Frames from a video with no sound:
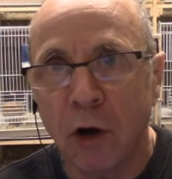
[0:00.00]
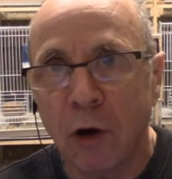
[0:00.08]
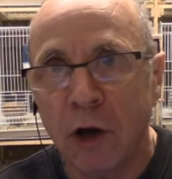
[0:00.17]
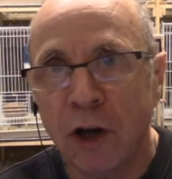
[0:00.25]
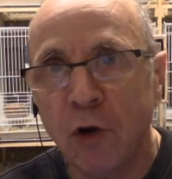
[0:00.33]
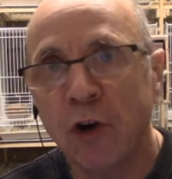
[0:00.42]

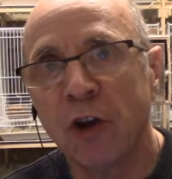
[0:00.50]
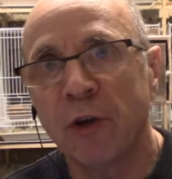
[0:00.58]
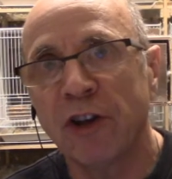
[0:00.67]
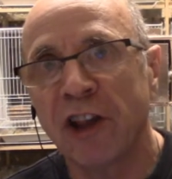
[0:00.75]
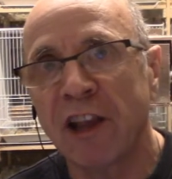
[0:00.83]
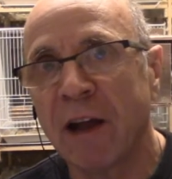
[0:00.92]
in order to
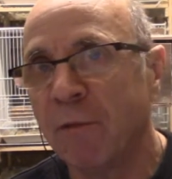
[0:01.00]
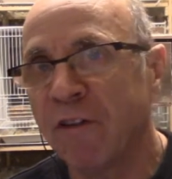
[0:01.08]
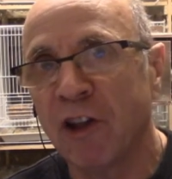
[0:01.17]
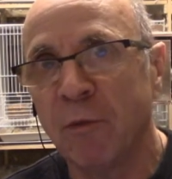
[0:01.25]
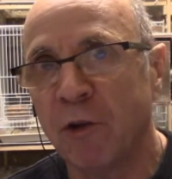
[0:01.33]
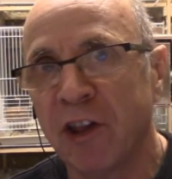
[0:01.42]
understand when
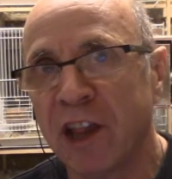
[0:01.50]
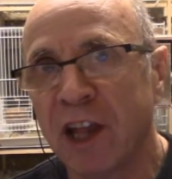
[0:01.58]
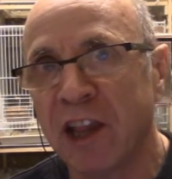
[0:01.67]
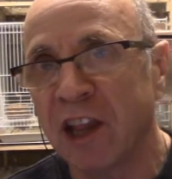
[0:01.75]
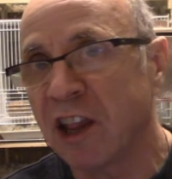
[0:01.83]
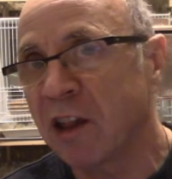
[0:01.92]
someone
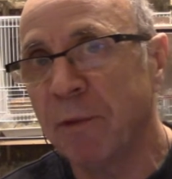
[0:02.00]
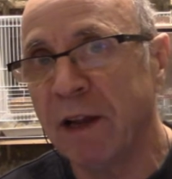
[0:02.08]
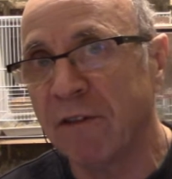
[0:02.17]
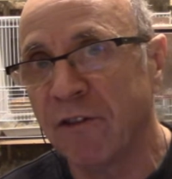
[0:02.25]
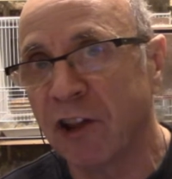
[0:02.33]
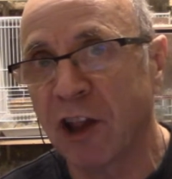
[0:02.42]
says it's split
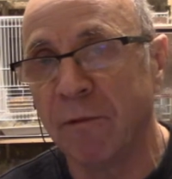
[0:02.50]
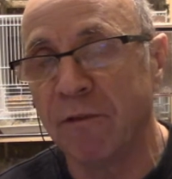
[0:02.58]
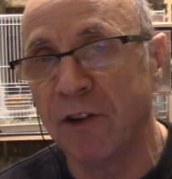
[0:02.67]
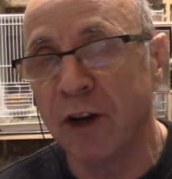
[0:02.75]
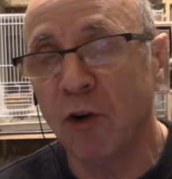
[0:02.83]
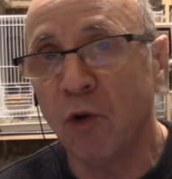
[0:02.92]
for
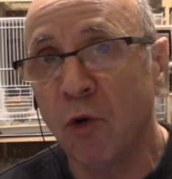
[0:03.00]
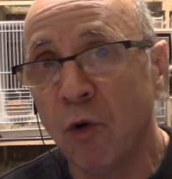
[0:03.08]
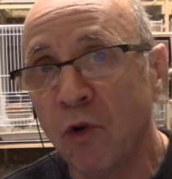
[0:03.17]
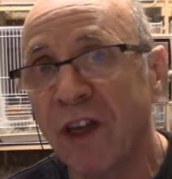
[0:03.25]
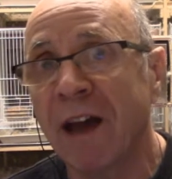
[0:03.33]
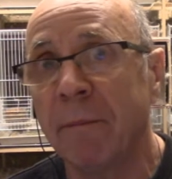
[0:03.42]
something,
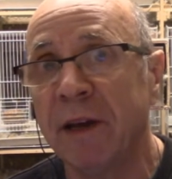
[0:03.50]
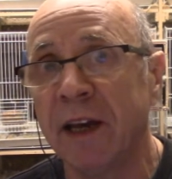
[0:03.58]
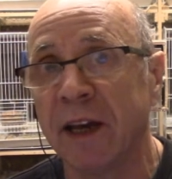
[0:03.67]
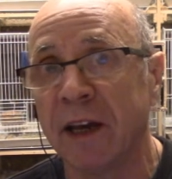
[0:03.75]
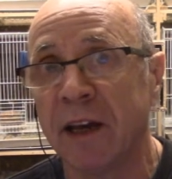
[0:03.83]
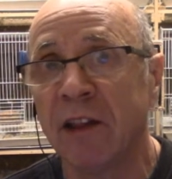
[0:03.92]
all that
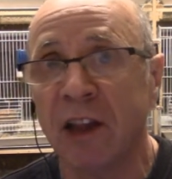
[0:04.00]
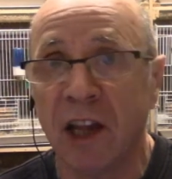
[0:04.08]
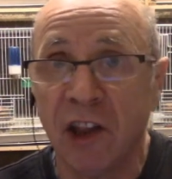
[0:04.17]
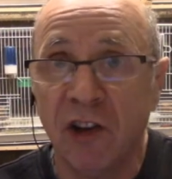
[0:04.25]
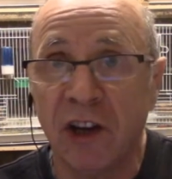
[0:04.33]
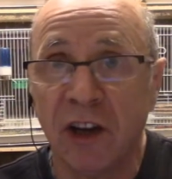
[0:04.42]
means is
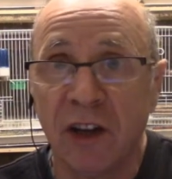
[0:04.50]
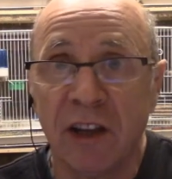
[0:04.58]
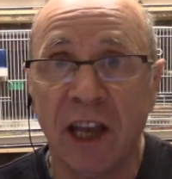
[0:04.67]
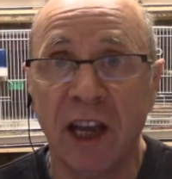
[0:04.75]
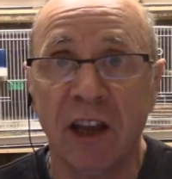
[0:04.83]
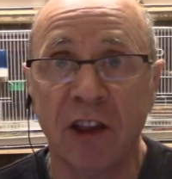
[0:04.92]
that it
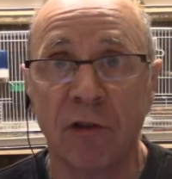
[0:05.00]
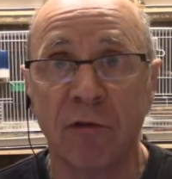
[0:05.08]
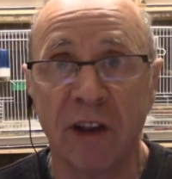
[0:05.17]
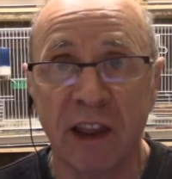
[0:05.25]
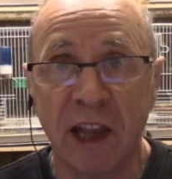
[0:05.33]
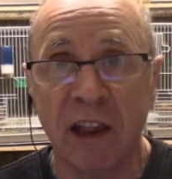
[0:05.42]
contains the
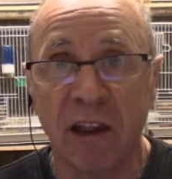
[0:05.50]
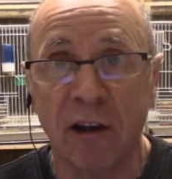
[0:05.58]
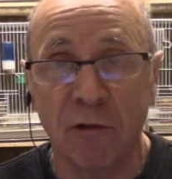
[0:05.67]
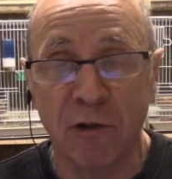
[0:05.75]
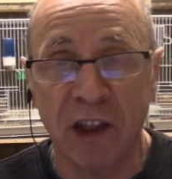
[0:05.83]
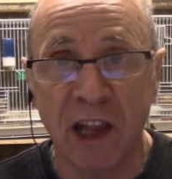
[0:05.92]

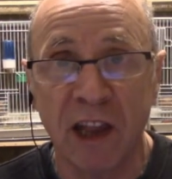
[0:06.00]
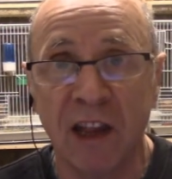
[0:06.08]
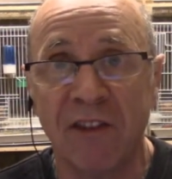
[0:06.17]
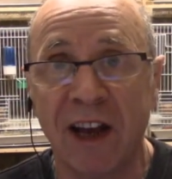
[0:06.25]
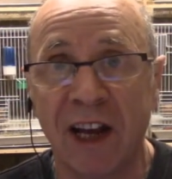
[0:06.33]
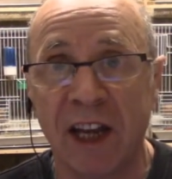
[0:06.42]
recessive
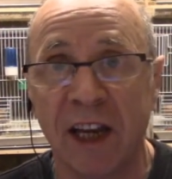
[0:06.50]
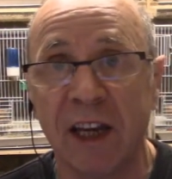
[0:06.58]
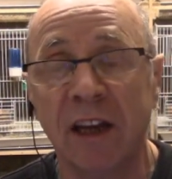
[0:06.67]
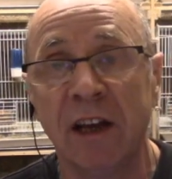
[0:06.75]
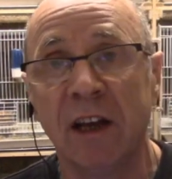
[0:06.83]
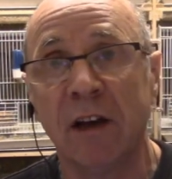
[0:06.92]
allele
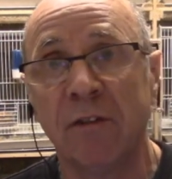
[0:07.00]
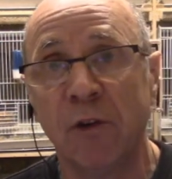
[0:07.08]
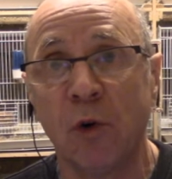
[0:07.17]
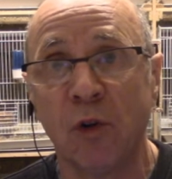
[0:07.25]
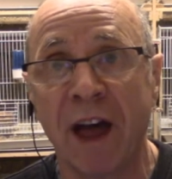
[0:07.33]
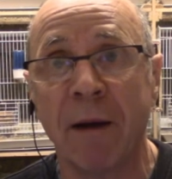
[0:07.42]

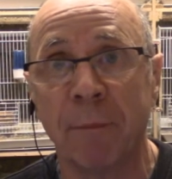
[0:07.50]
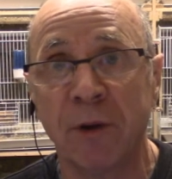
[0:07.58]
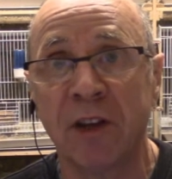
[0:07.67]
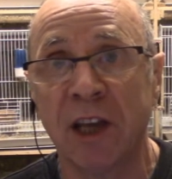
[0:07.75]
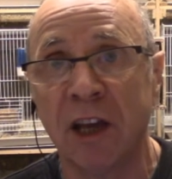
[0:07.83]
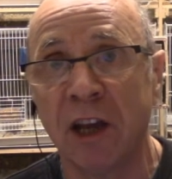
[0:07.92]
for that
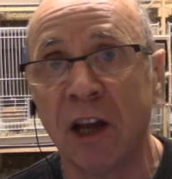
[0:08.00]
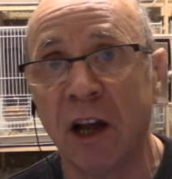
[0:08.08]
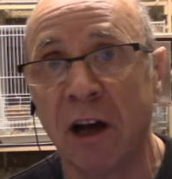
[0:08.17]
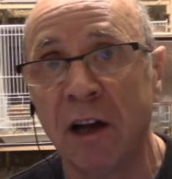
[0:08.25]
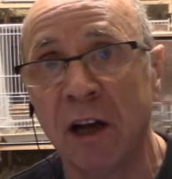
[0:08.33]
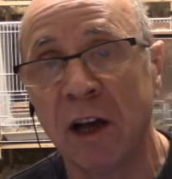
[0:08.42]

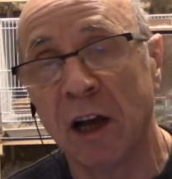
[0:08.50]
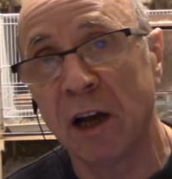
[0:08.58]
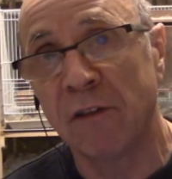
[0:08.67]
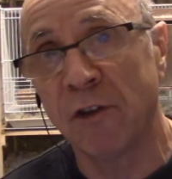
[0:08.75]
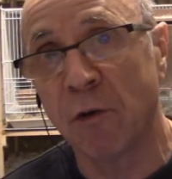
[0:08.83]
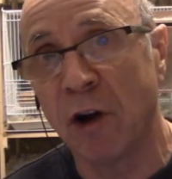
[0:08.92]
particular
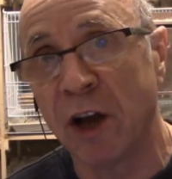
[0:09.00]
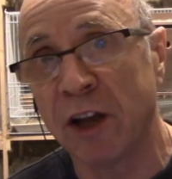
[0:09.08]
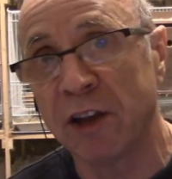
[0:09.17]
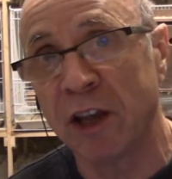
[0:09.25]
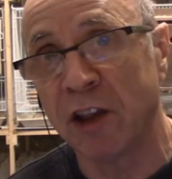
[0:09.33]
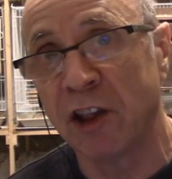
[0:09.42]

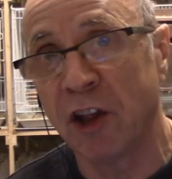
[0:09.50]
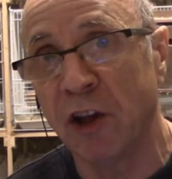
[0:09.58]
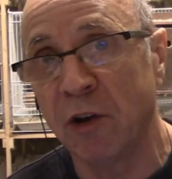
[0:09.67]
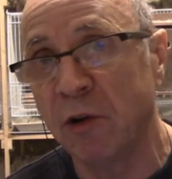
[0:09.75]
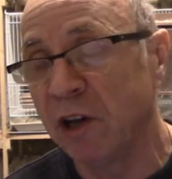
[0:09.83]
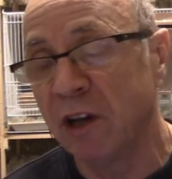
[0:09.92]
variety.
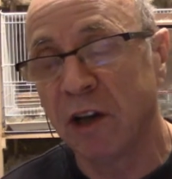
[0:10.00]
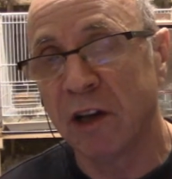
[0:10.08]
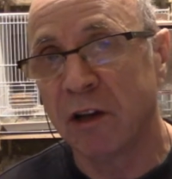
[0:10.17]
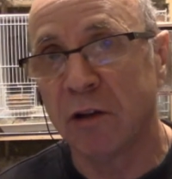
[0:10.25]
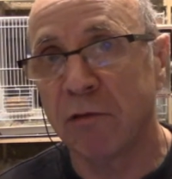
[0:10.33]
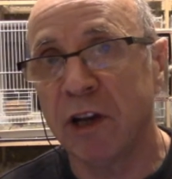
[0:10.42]
So
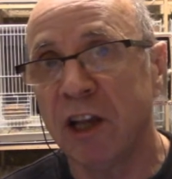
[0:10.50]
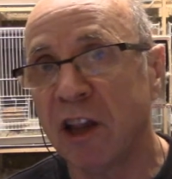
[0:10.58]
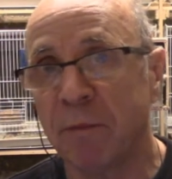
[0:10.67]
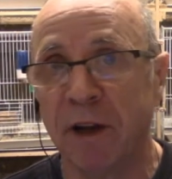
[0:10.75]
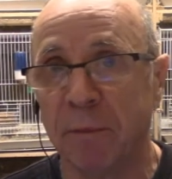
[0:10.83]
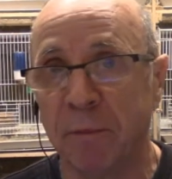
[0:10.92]
green
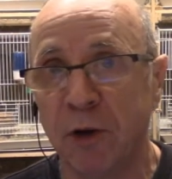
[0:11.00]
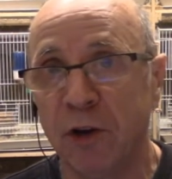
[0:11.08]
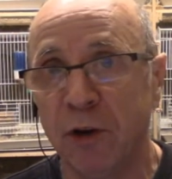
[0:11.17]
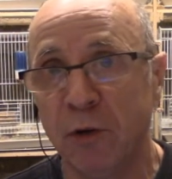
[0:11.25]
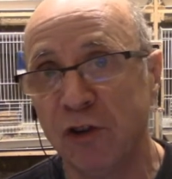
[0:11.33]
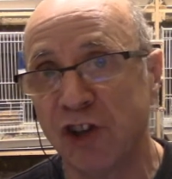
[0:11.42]
split
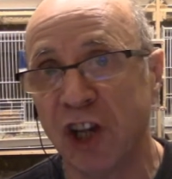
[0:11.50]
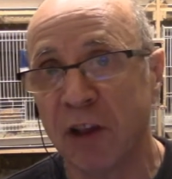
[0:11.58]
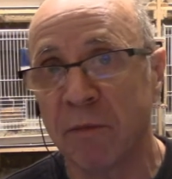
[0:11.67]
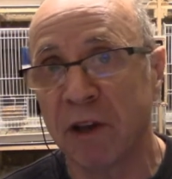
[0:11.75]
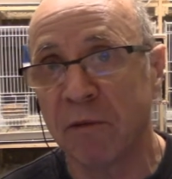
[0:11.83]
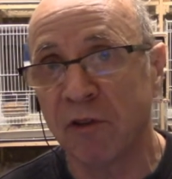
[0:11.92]
blue just
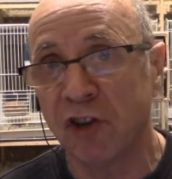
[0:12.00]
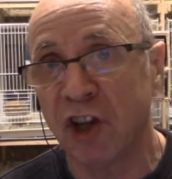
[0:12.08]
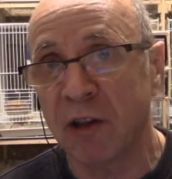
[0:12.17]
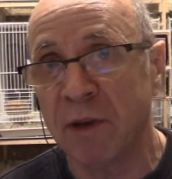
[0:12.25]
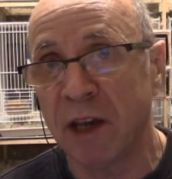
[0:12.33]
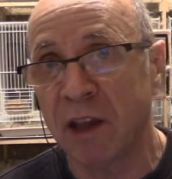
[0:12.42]

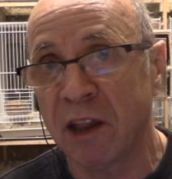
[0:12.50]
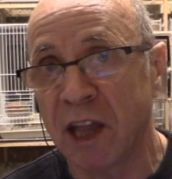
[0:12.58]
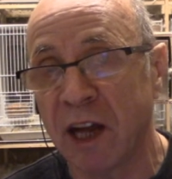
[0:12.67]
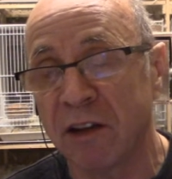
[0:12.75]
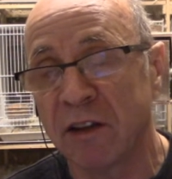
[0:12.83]
means that